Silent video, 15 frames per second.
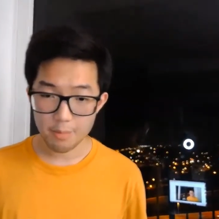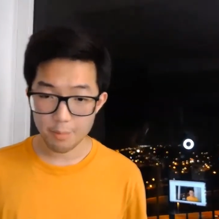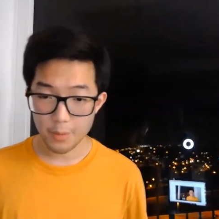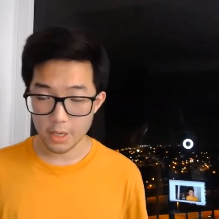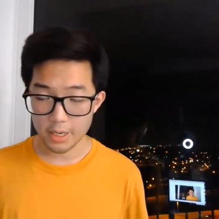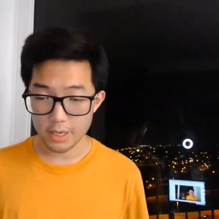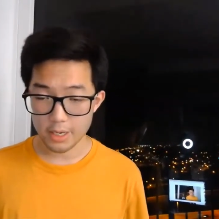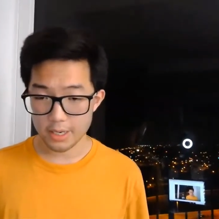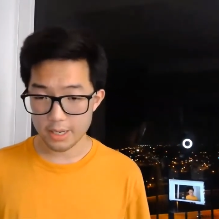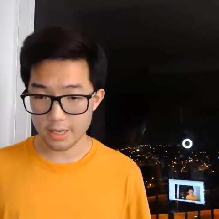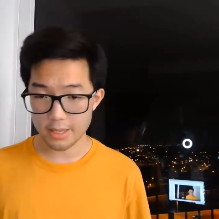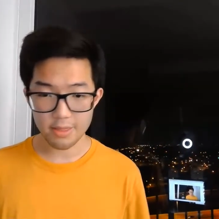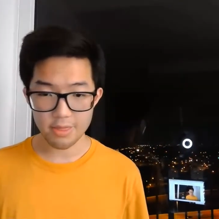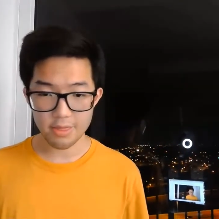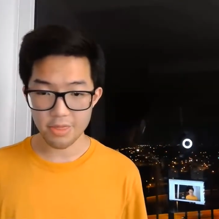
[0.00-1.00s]
But
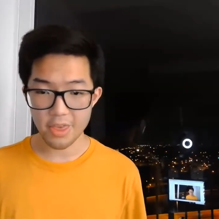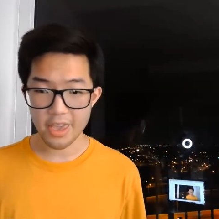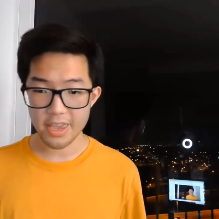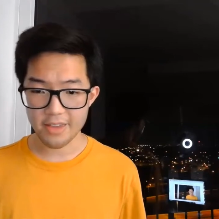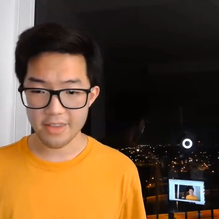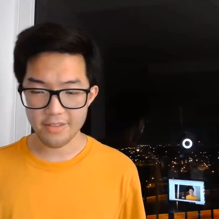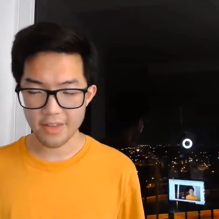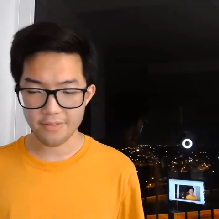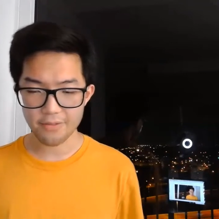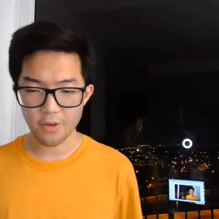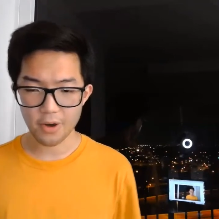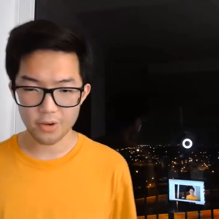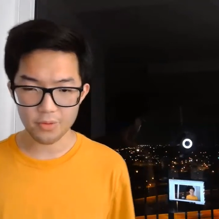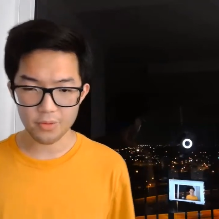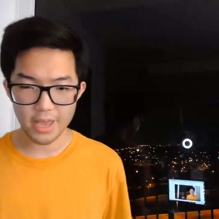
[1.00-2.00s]
they had
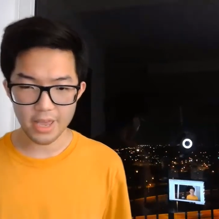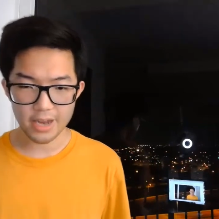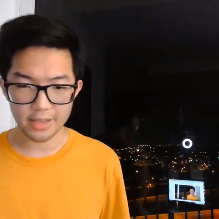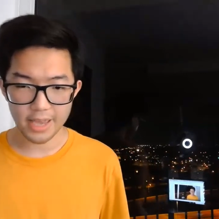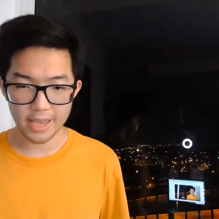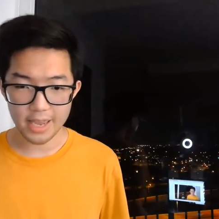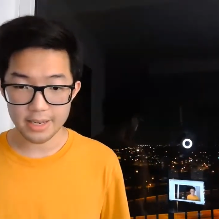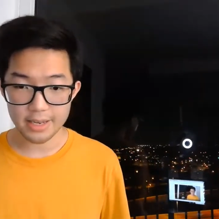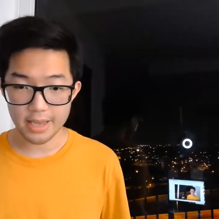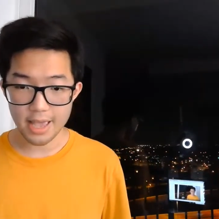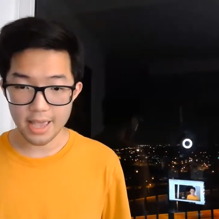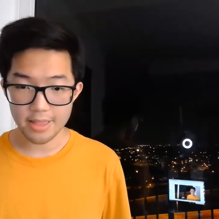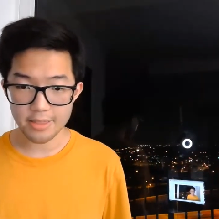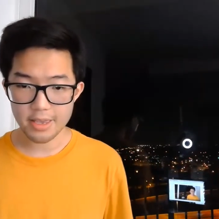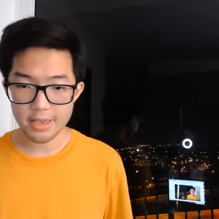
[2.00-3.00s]
fought over that land,
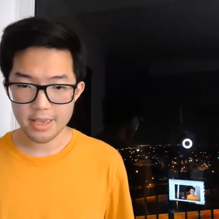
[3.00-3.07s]
and